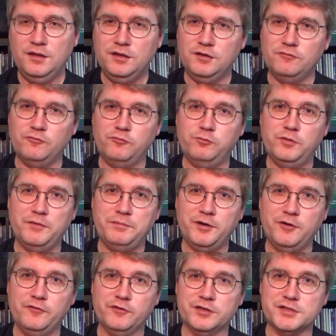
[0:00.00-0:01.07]
And we flip it
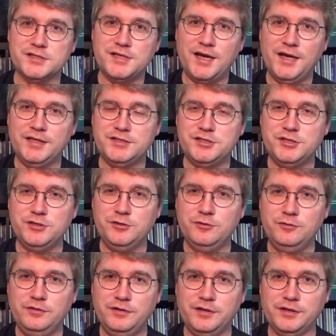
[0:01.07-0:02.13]
over to side
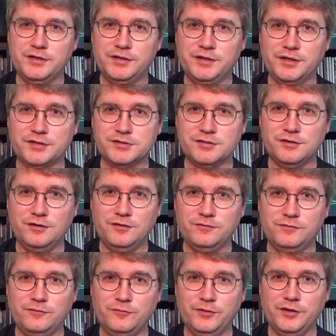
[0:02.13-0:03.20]
two, and it kicks
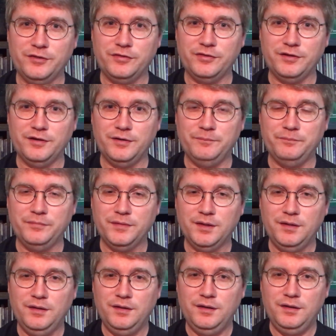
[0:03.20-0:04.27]
off with
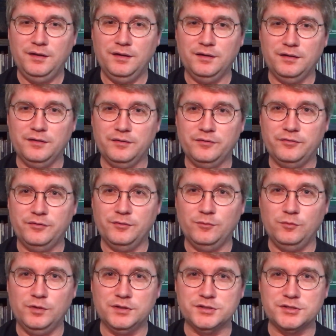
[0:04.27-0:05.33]
the
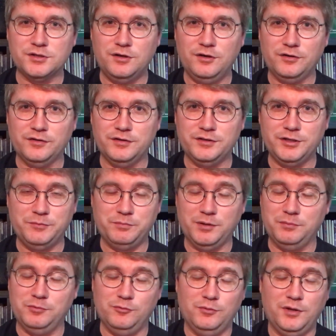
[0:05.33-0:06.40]
one song that Deep
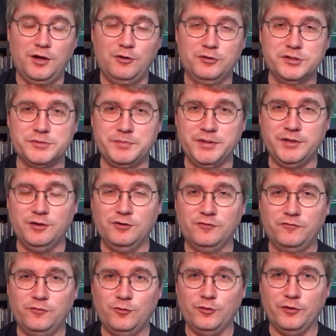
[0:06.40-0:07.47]
Purple will always be known
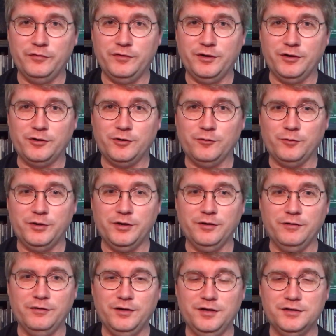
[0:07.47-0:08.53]
for in their
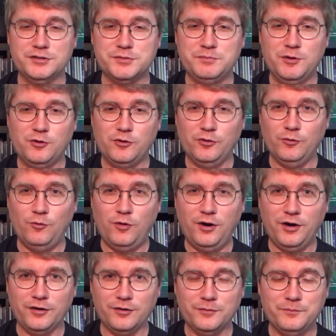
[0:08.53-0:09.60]
career, "Smoke on the
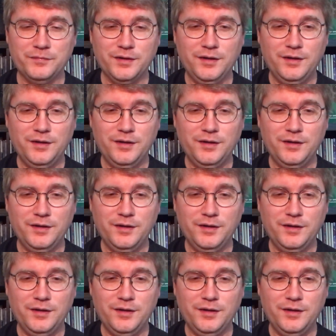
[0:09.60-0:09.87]
Water."